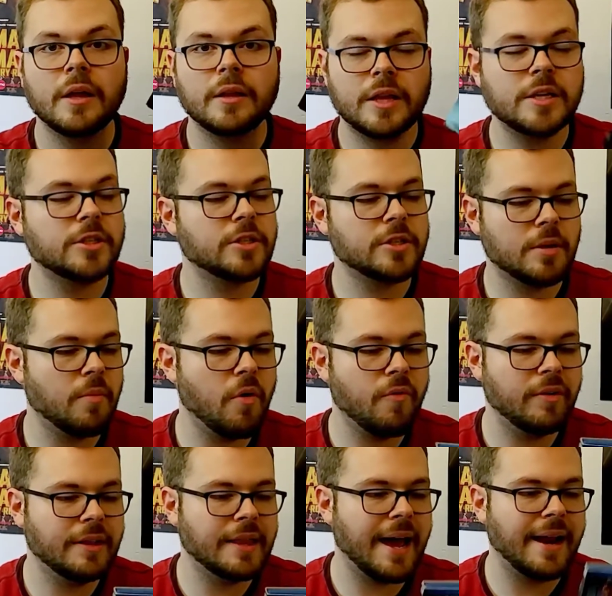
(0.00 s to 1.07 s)
This is a
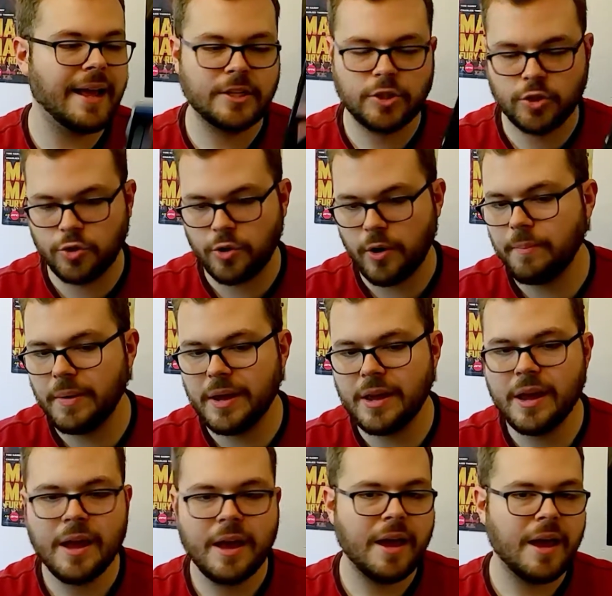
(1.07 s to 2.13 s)
movie that it's
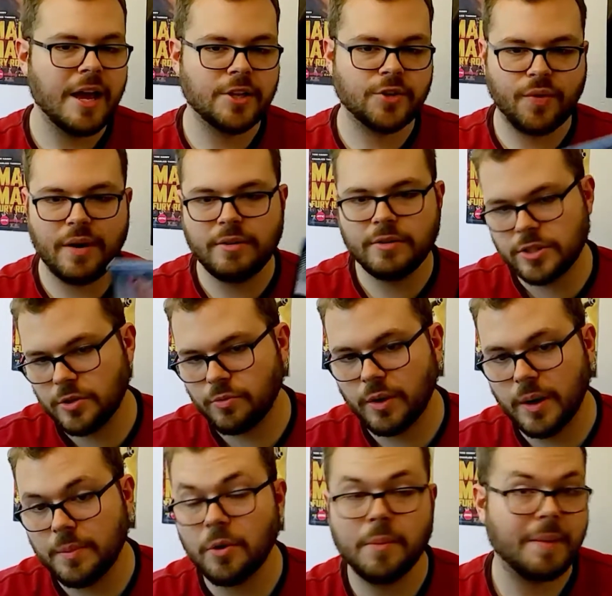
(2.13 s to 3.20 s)
trippy. It's very
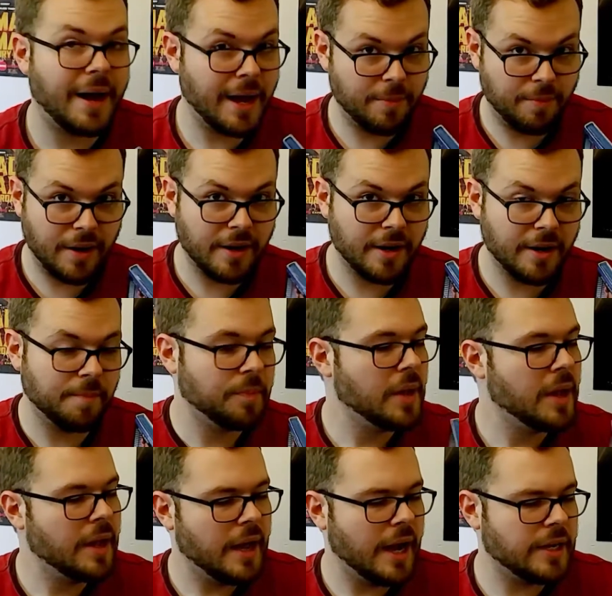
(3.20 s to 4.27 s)
cerebral, in my opinion.
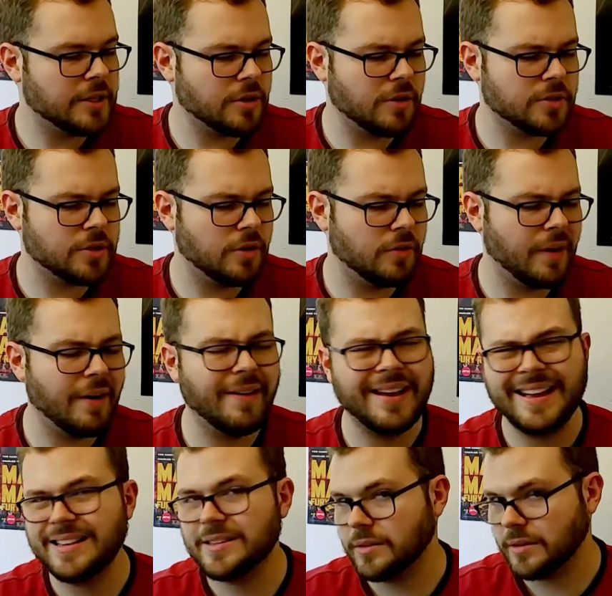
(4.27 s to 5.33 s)
It's also
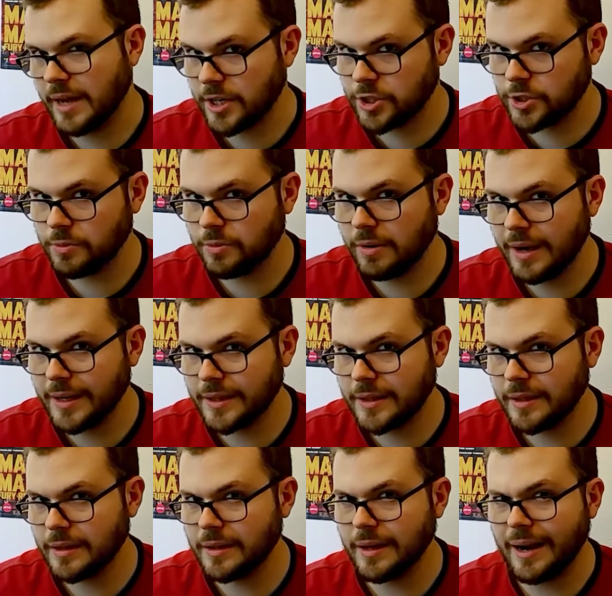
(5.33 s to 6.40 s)
very intellectual, I
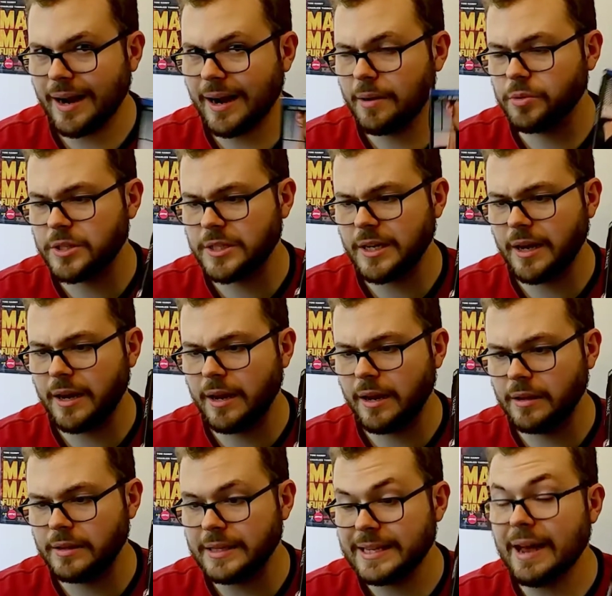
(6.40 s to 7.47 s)
think. I would say
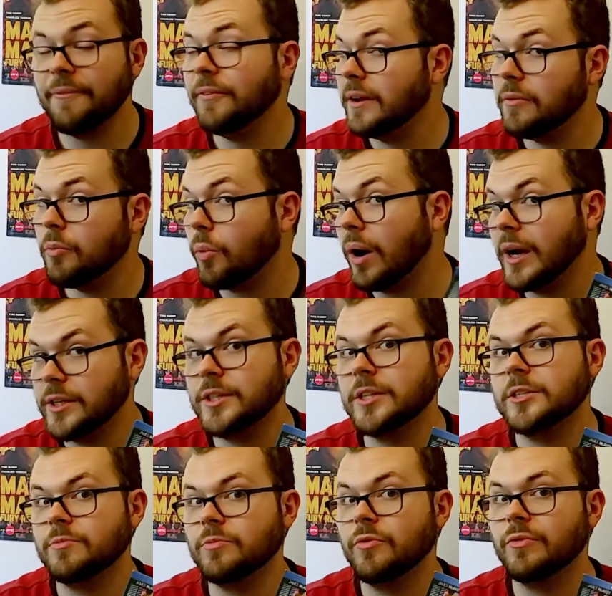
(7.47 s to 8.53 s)
definitely watch
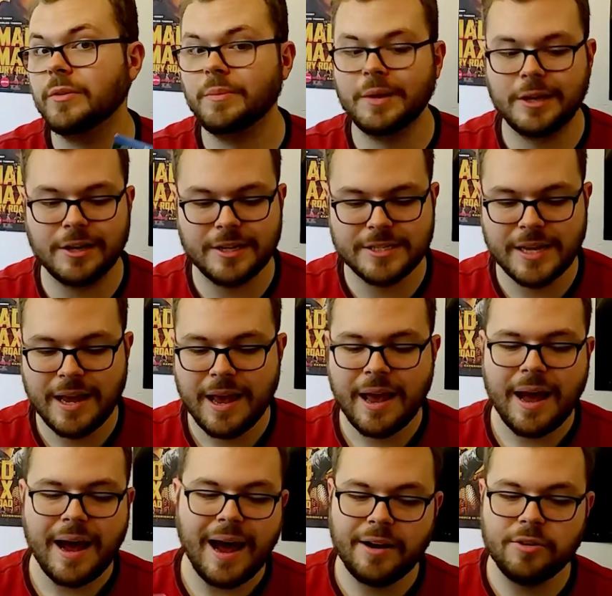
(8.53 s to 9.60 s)
this movie, because
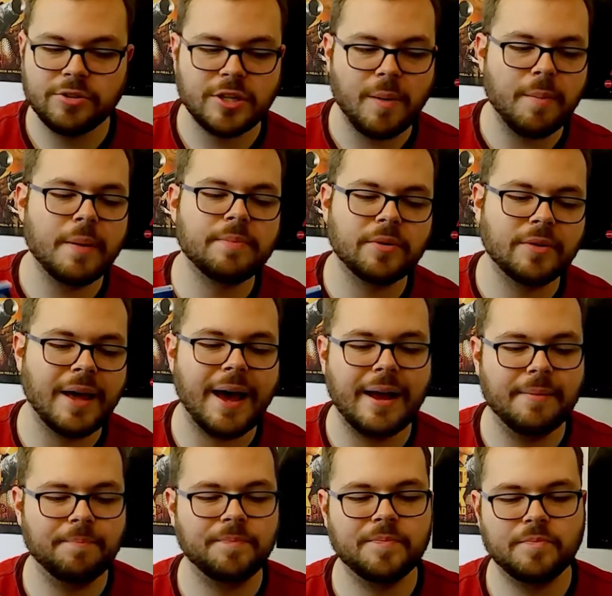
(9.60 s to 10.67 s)
I know some people
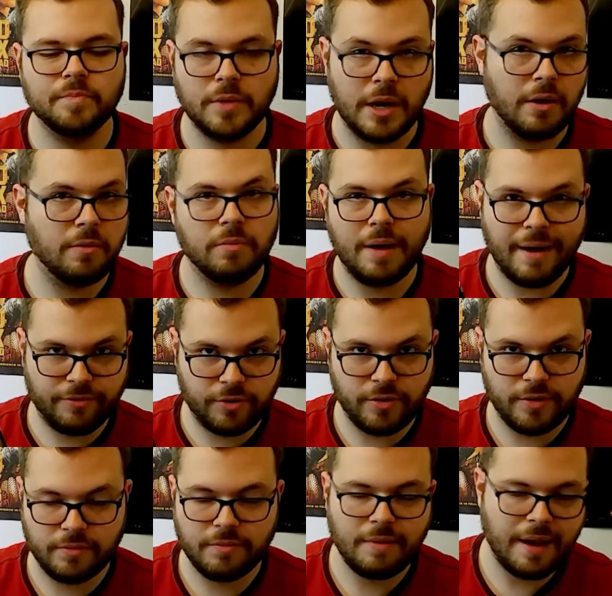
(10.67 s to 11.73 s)
that, you know,
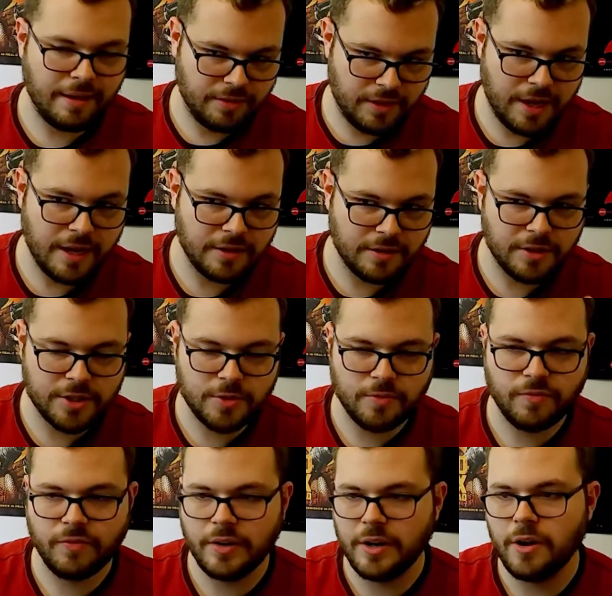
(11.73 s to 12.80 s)
after the end of this
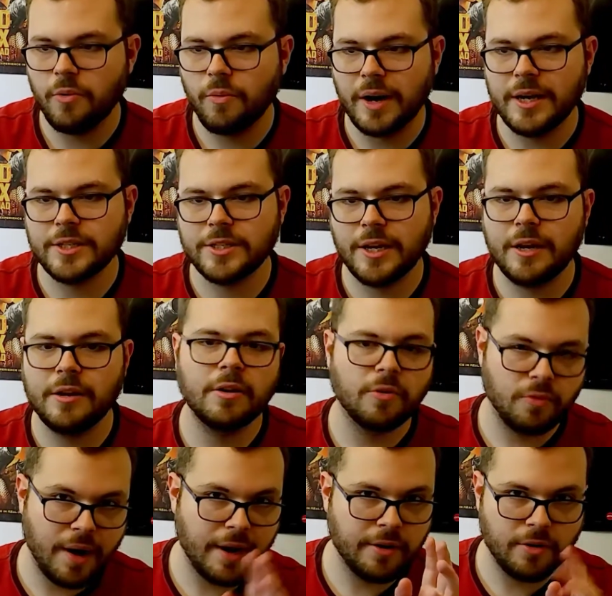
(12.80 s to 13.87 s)
video, when I say, you know,
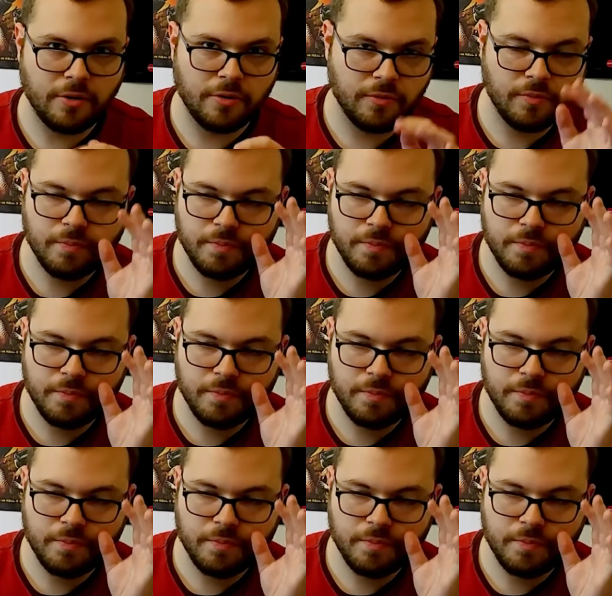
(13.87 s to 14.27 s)
rank your,